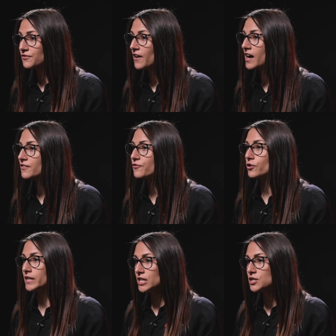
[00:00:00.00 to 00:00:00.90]
file
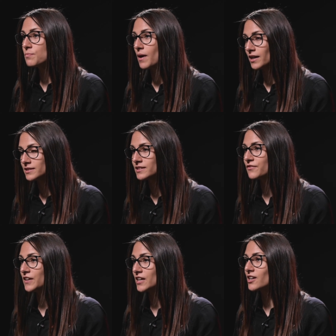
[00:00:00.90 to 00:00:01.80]
for each bus the
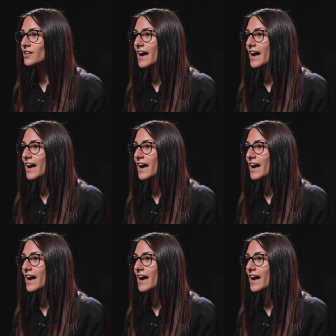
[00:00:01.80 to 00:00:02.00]
vehicle